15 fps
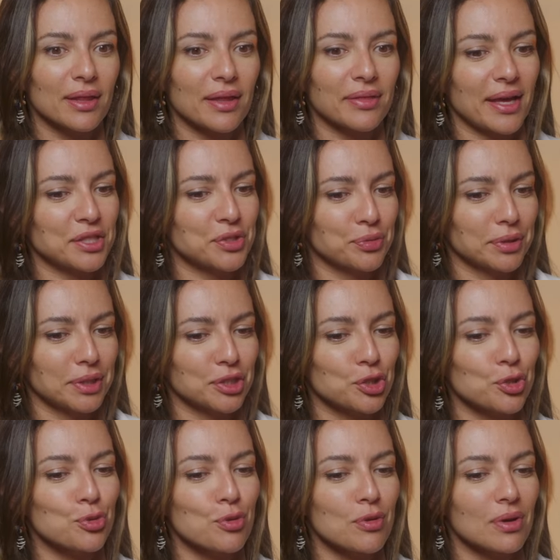th that's really. Do
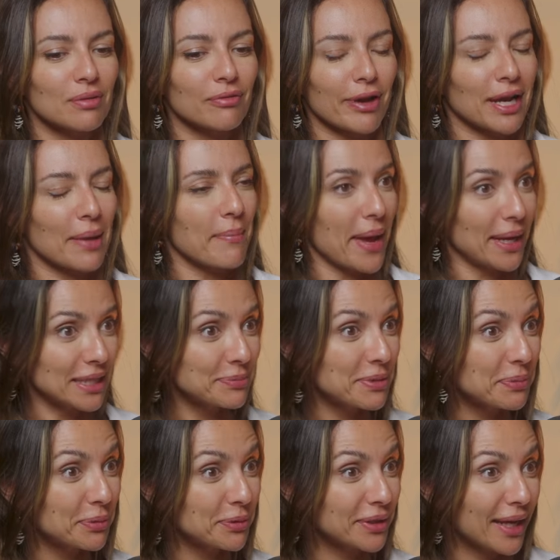you recommend
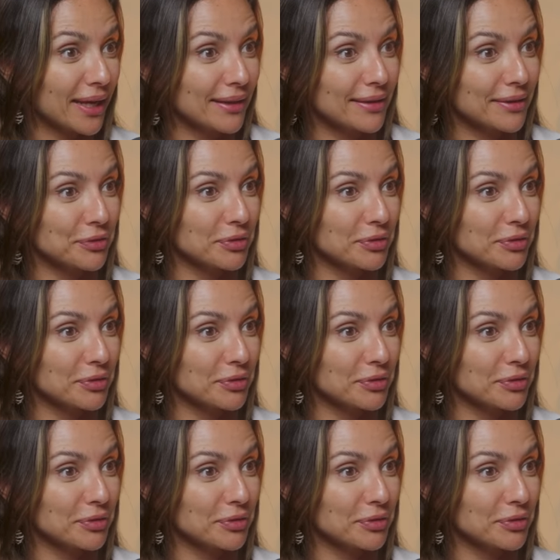people get a